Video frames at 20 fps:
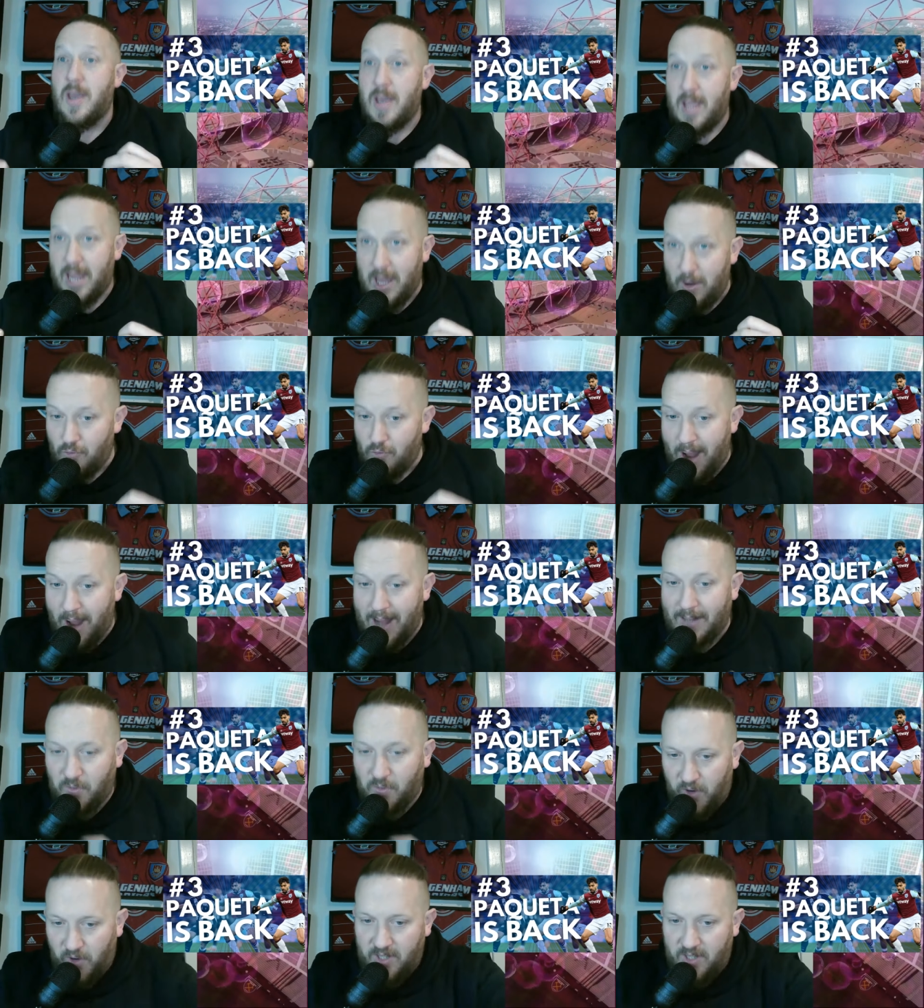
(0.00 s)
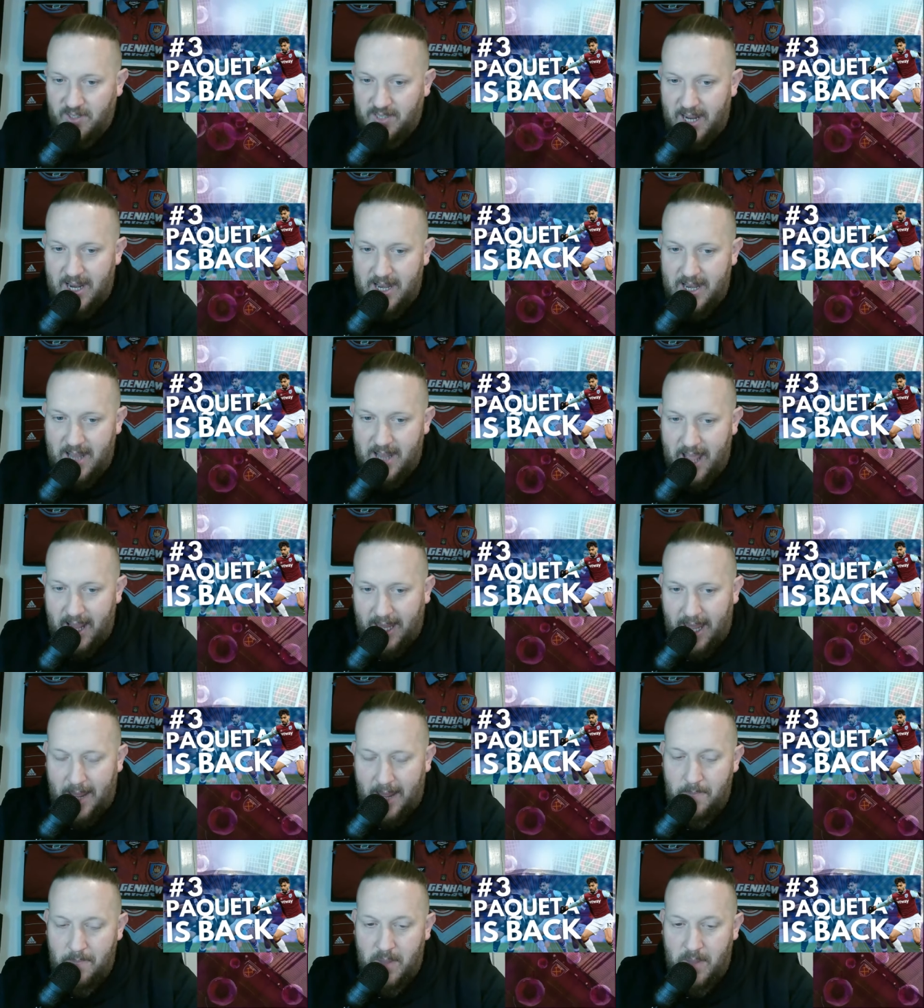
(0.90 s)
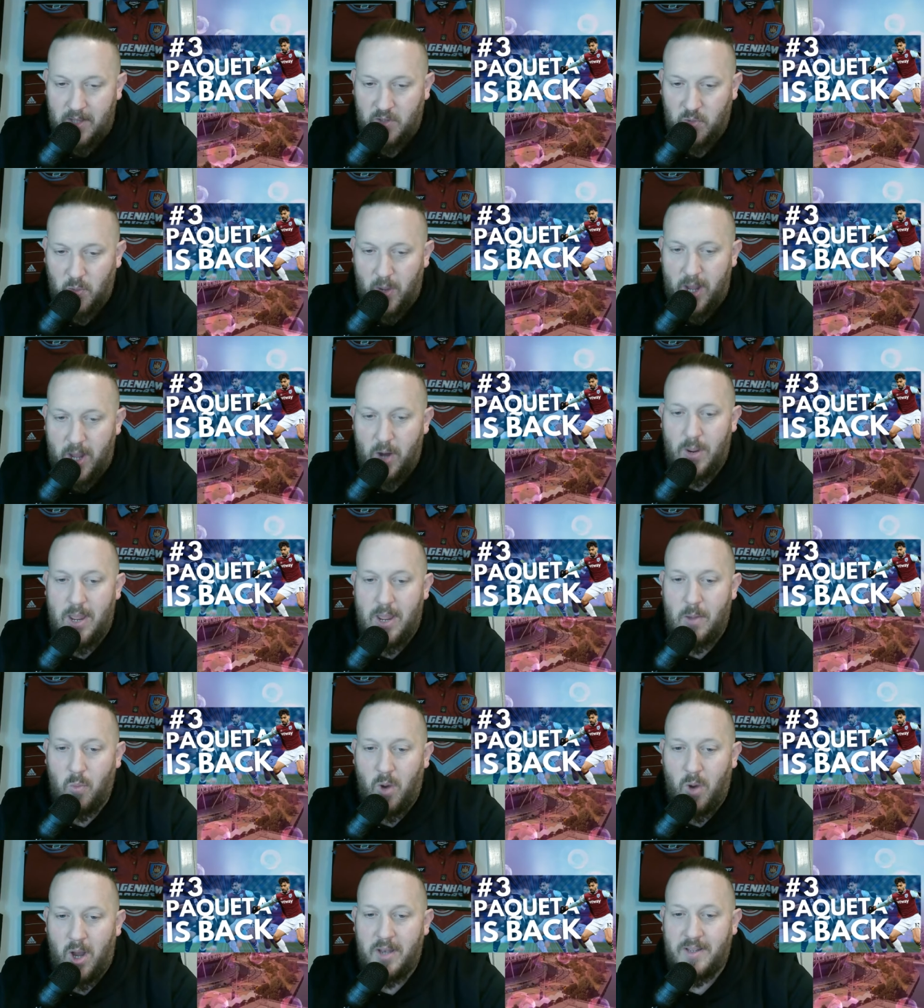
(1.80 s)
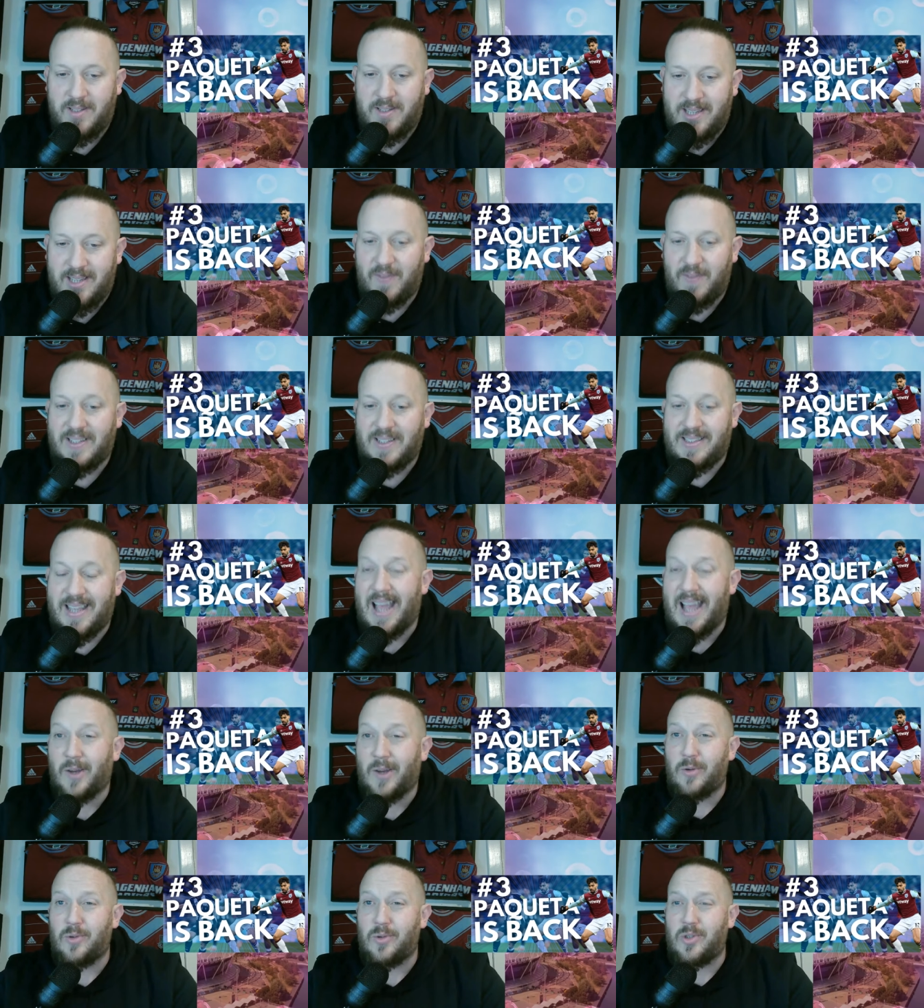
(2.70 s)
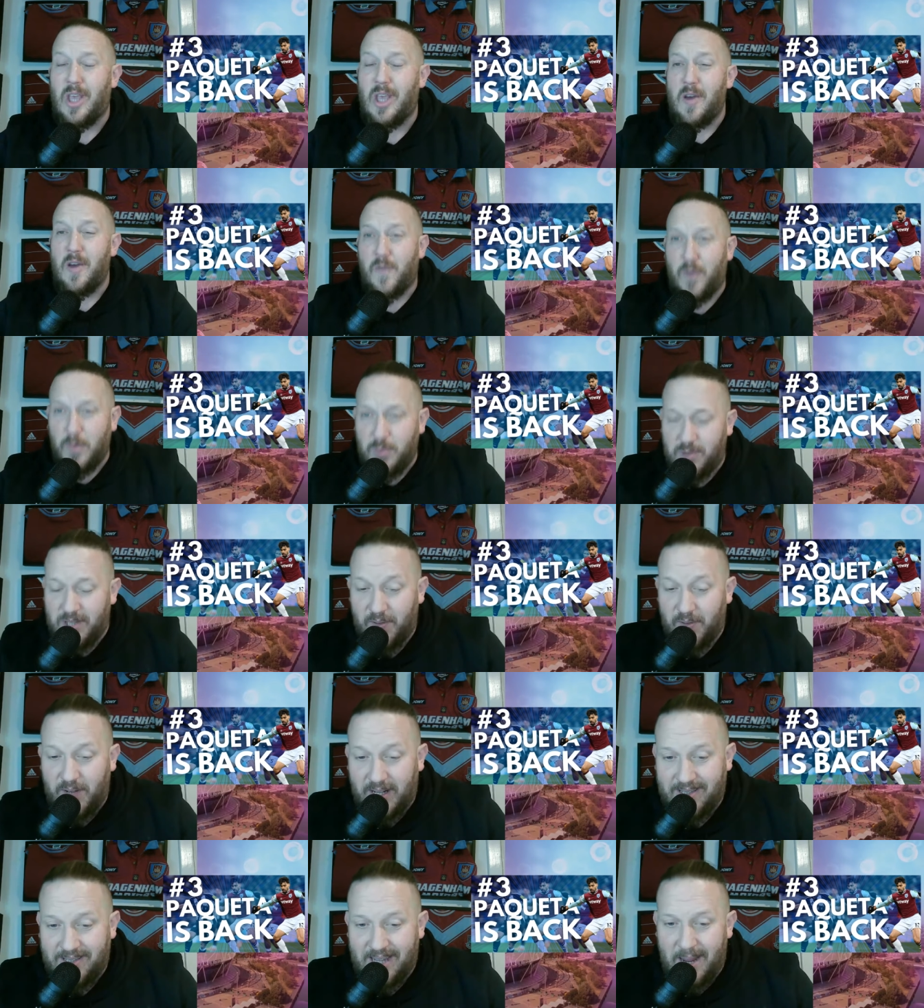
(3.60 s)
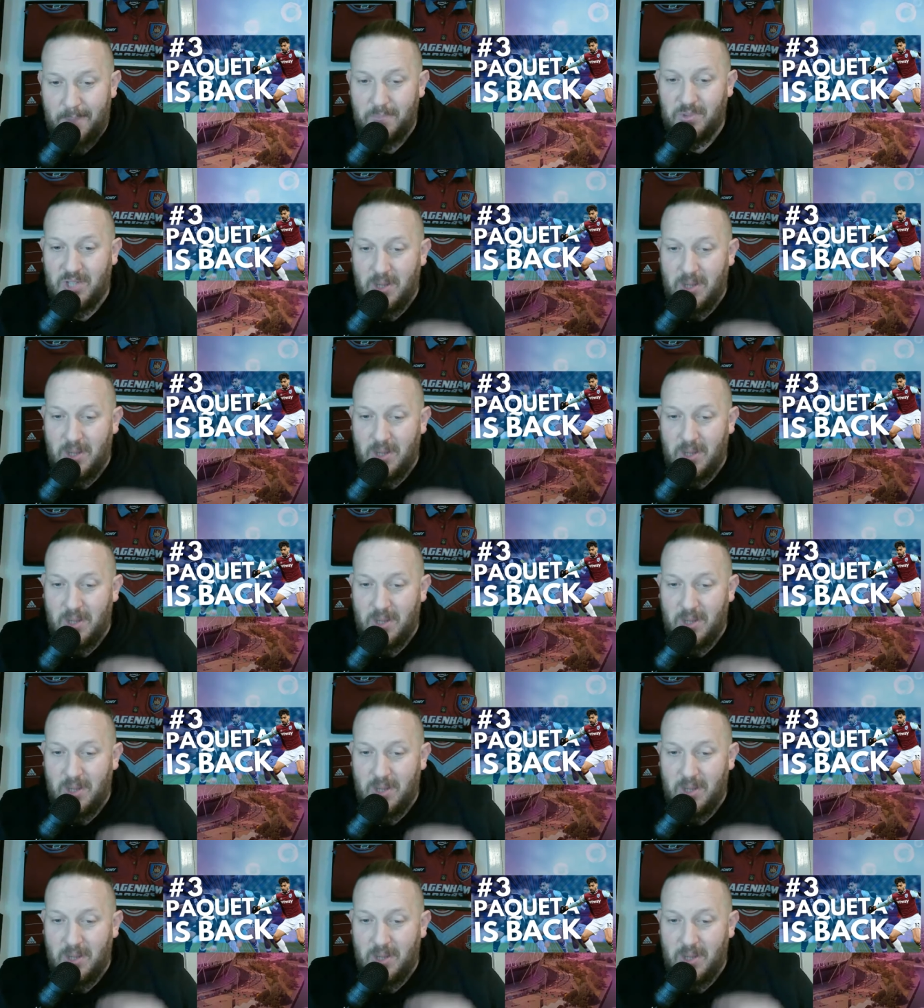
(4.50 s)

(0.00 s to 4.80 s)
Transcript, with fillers: He ranked first in that game as well. He won seven tackles from seven attempts.